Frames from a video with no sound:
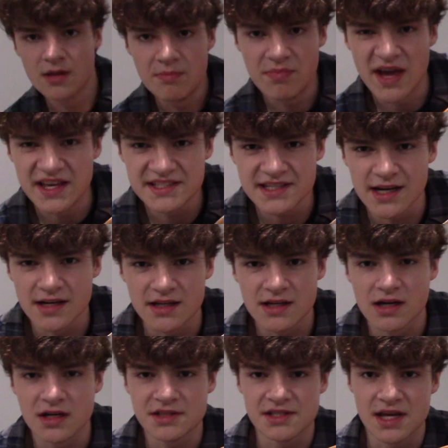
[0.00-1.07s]
bass kind of
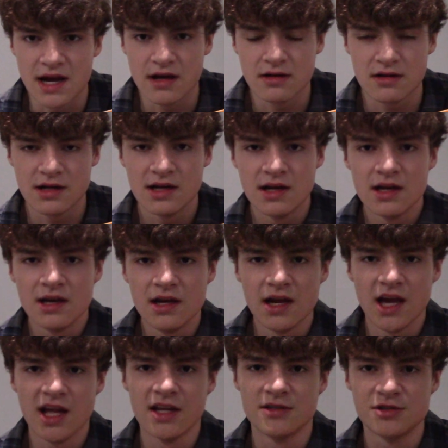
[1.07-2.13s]
cuts out
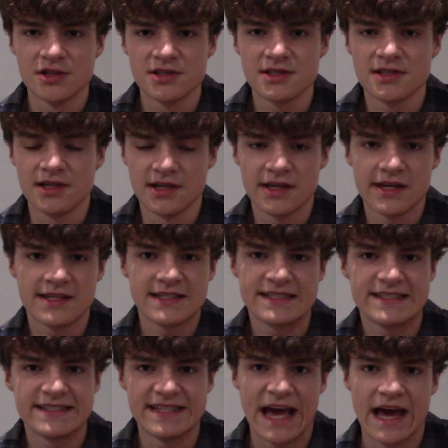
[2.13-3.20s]
and it's just like
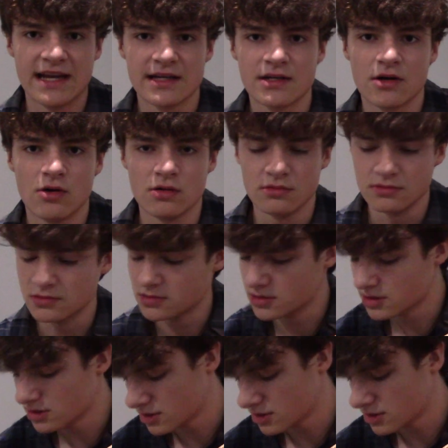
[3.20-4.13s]
static hold.